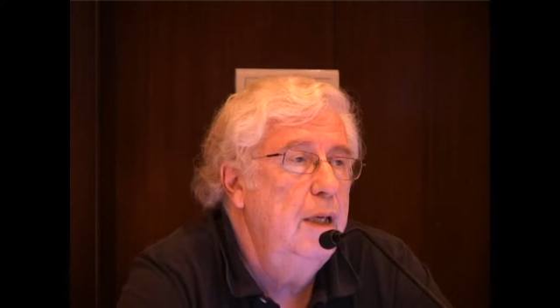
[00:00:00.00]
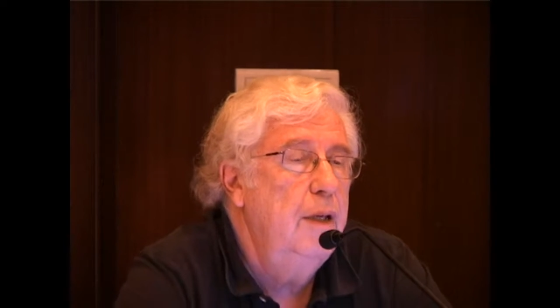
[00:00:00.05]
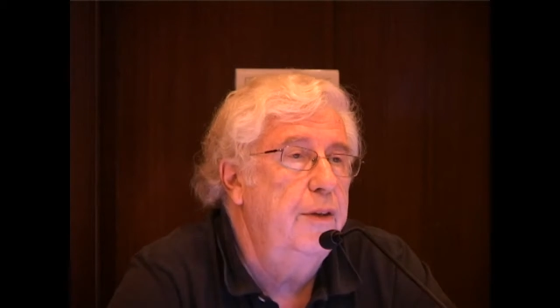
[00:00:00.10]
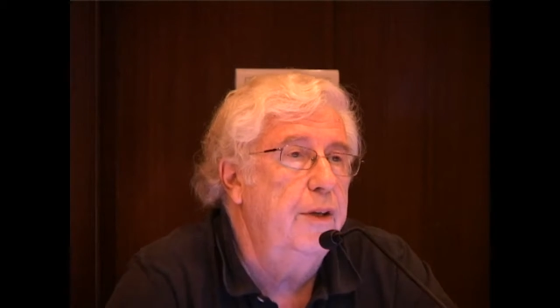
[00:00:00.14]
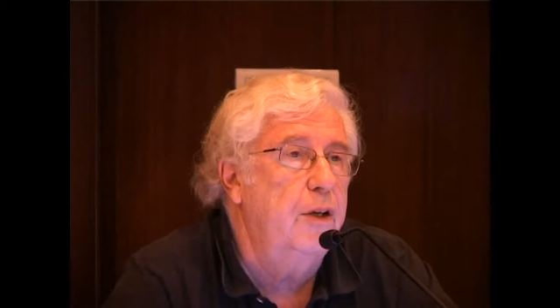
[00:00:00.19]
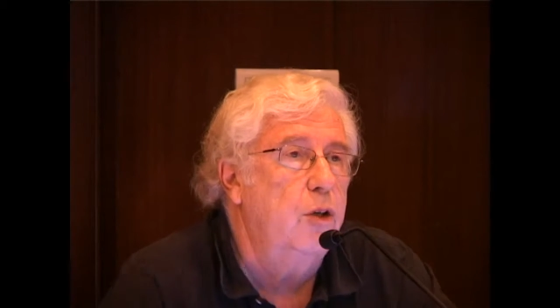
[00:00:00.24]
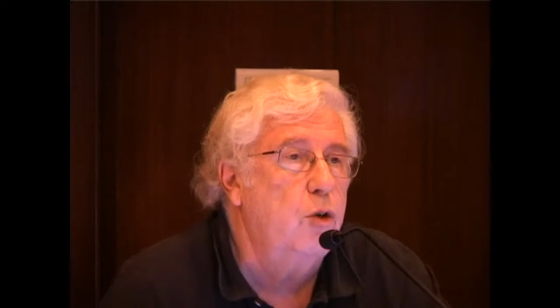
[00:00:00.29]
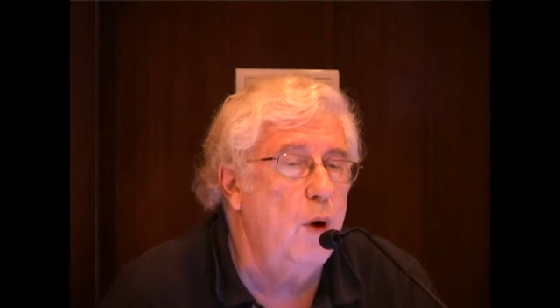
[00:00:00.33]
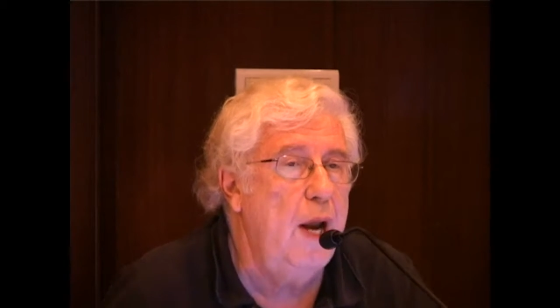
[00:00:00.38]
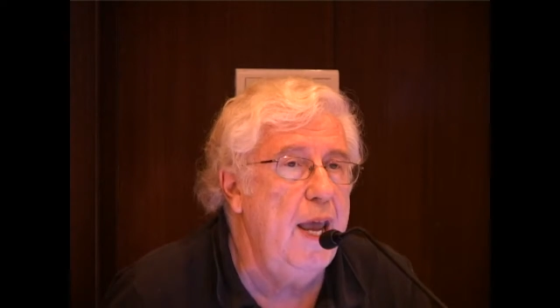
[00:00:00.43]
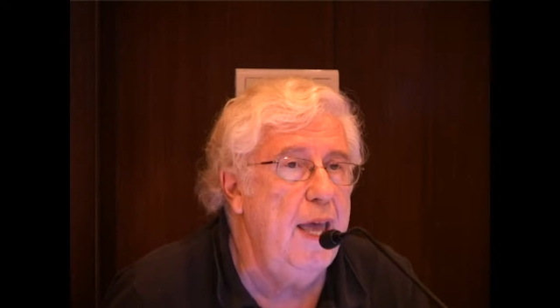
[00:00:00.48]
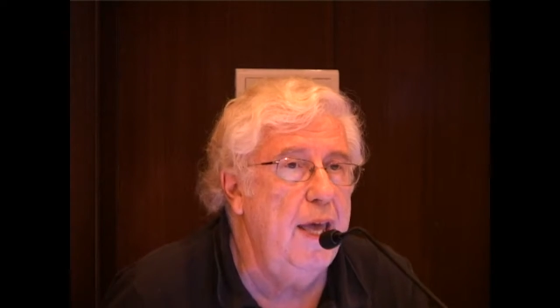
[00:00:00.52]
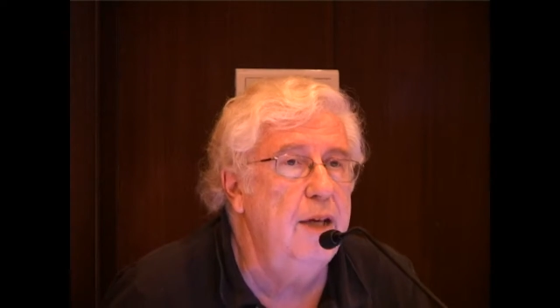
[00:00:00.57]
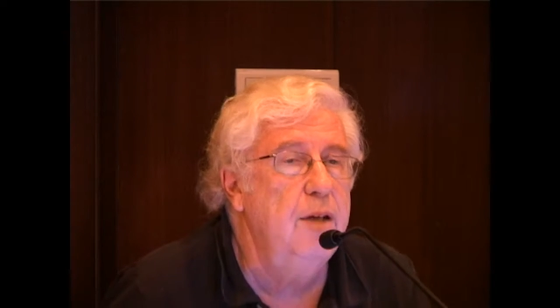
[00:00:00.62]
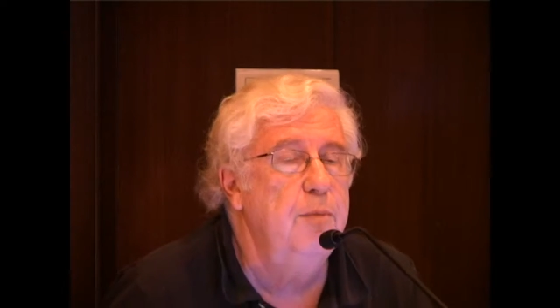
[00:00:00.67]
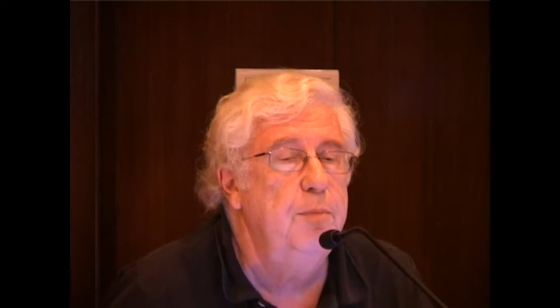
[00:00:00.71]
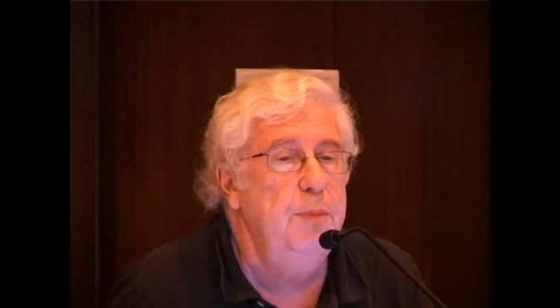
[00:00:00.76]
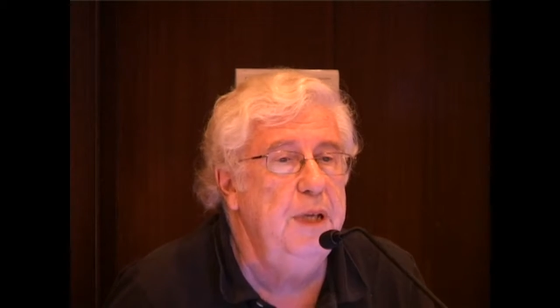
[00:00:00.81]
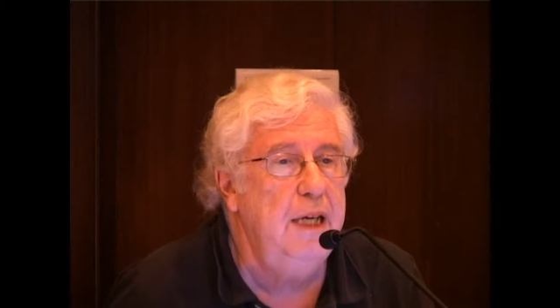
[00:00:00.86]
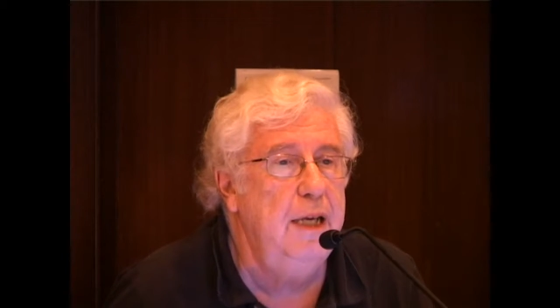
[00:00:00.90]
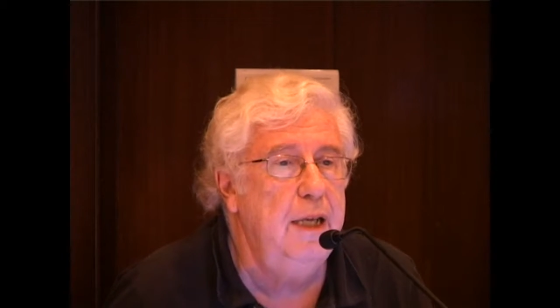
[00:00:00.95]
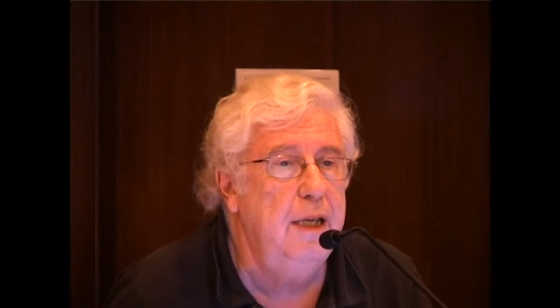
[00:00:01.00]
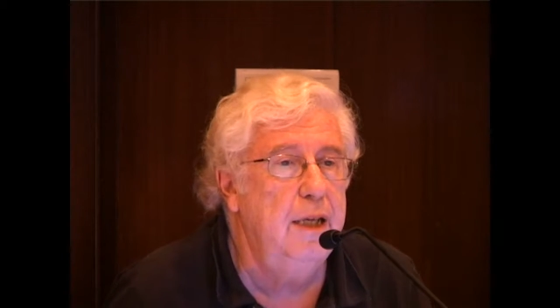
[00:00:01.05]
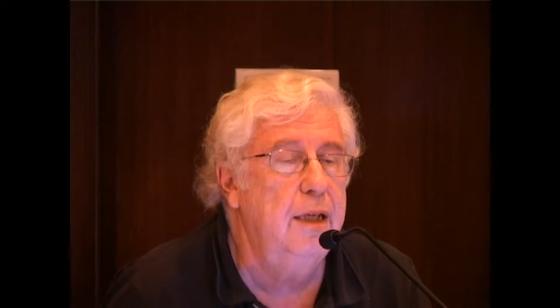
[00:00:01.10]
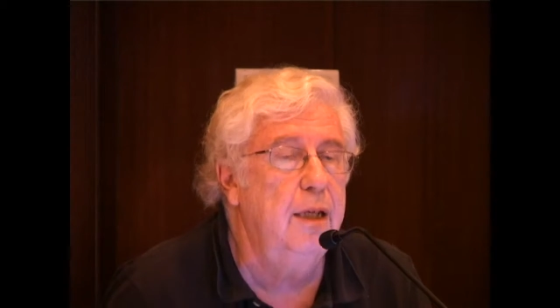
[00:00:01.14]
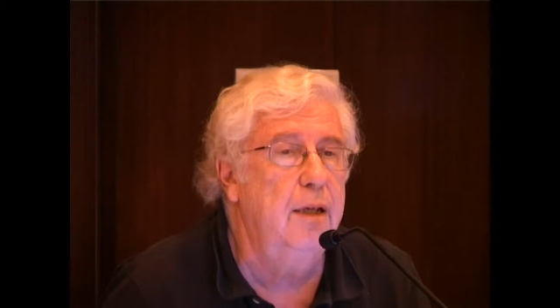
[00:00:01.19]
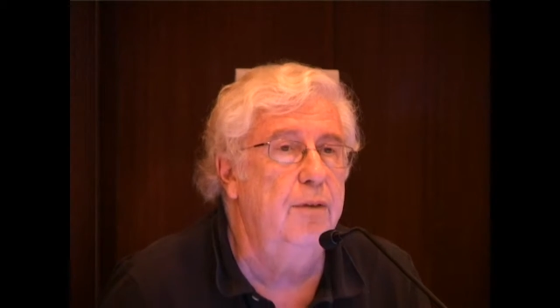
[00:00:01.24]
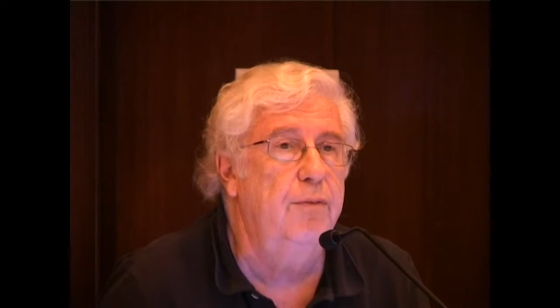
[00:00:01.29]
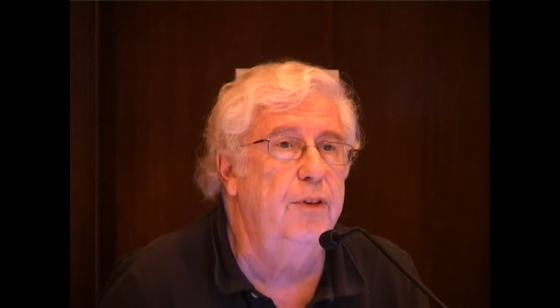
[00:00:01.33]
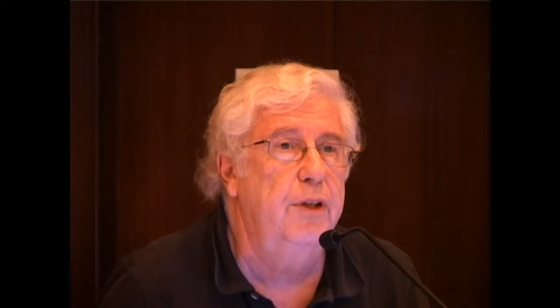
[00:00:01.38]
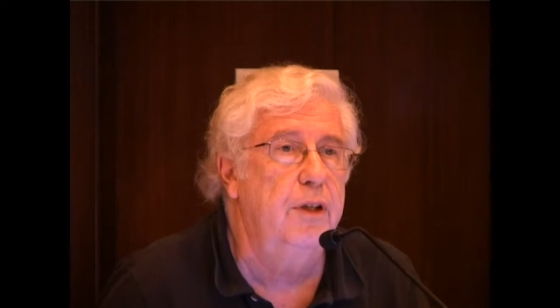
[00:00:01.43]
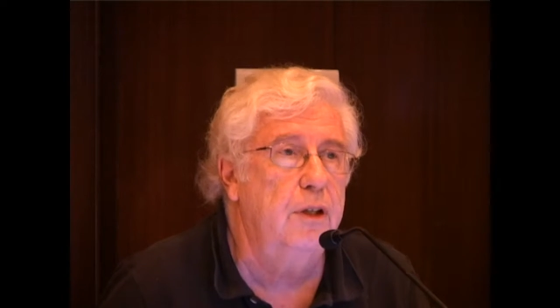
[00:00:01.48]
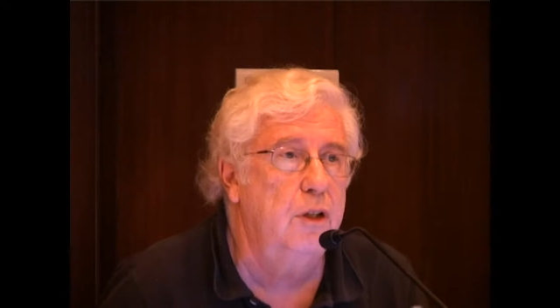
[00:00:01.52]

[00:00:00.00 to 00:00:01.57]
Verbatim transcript: the grand meeting of the